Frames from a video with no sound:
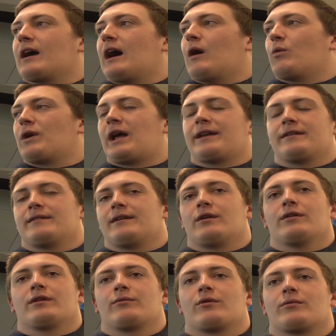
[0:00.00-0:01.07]
Uh, we're not
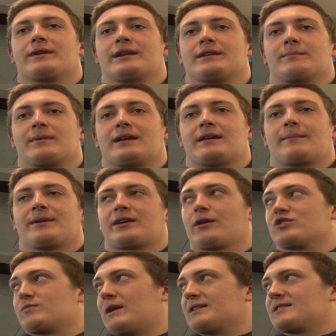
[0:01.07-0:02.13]
nearly where we need to be. I mean,
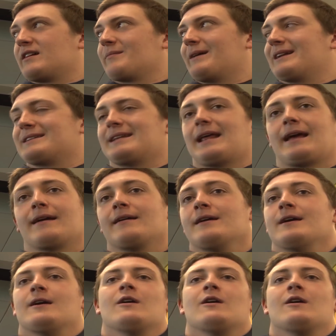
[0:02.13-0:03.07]
Coach Brown talked about it today.